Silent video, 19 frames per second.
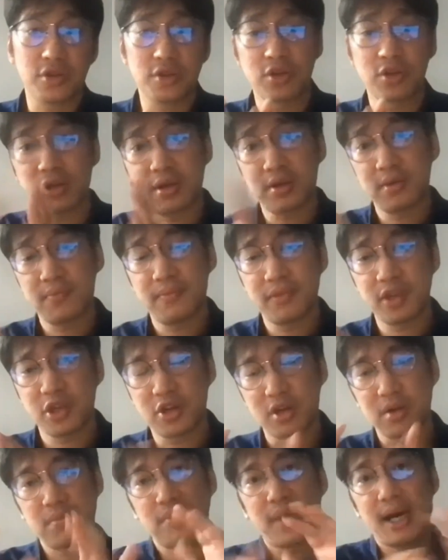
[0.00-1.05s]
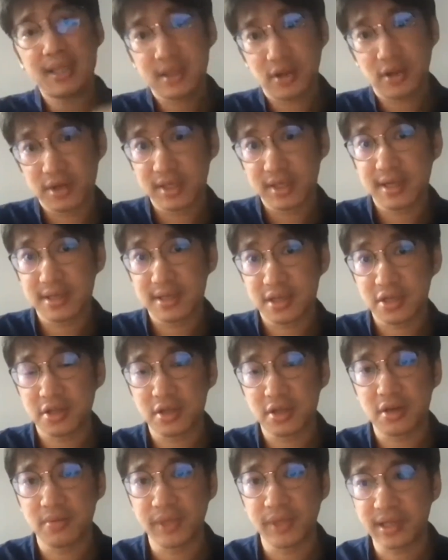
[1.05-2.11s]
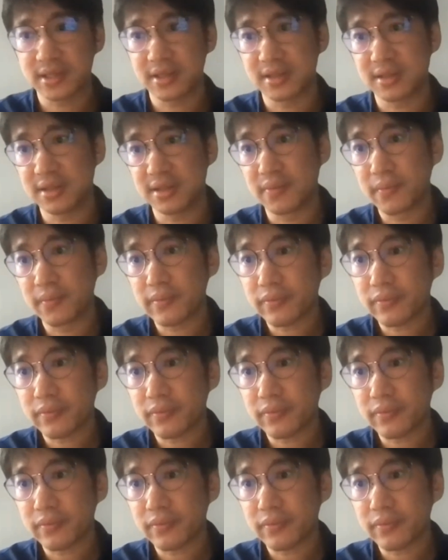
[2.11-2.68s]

So you got to master organizational complexity.